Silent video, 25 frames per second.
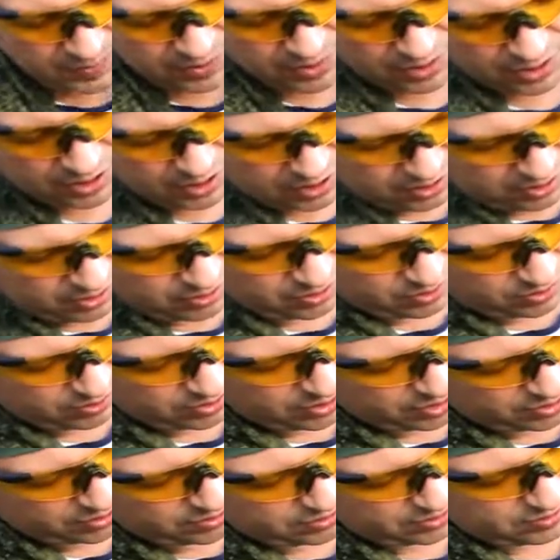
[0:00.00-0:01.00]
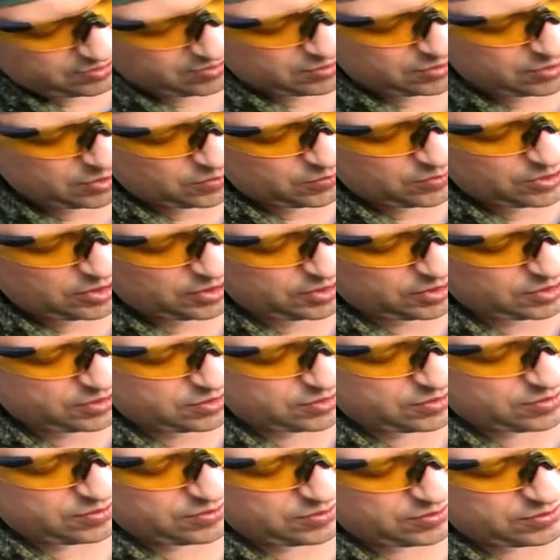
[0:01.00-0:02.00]
and connect the
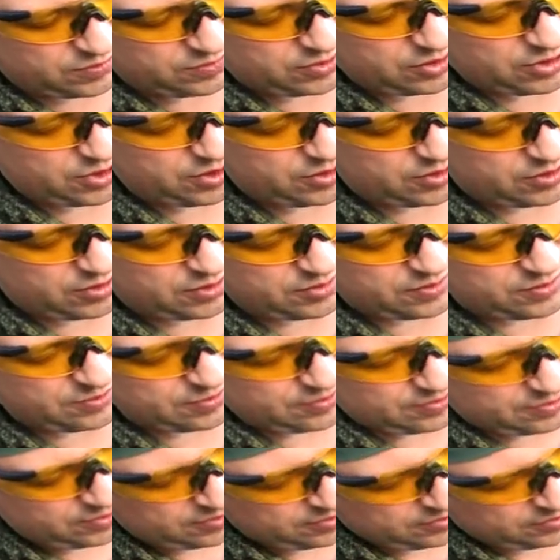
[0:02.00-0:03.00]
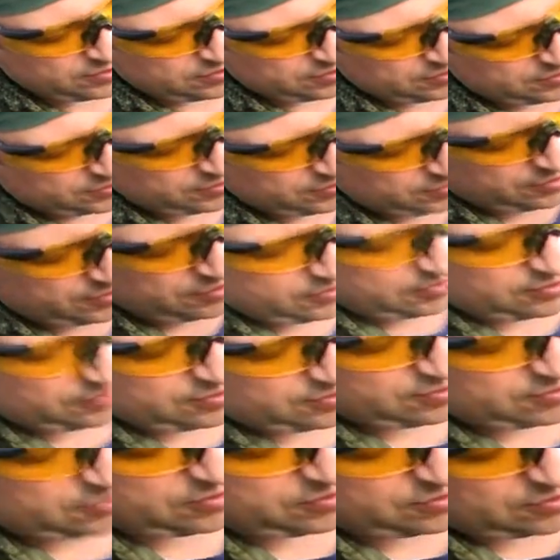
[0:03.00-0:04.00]
wires over here.
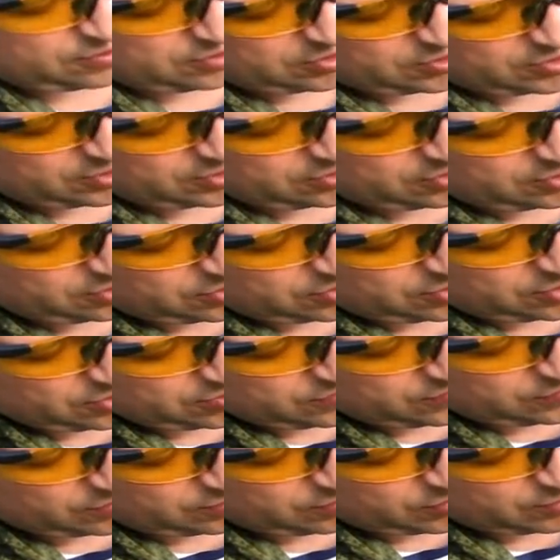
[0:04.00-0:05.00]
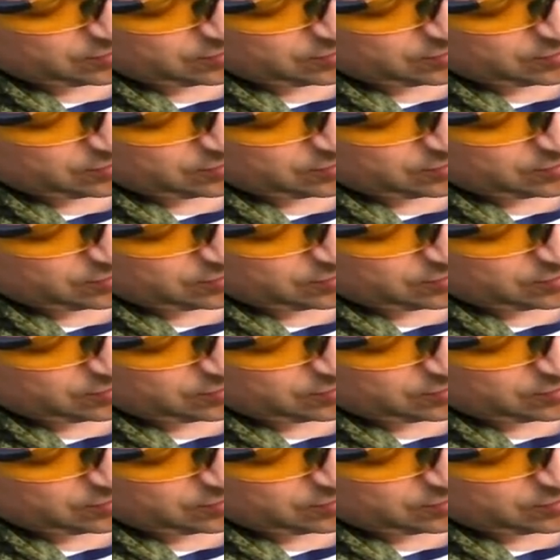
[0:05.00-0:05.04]
So the standard DINs from the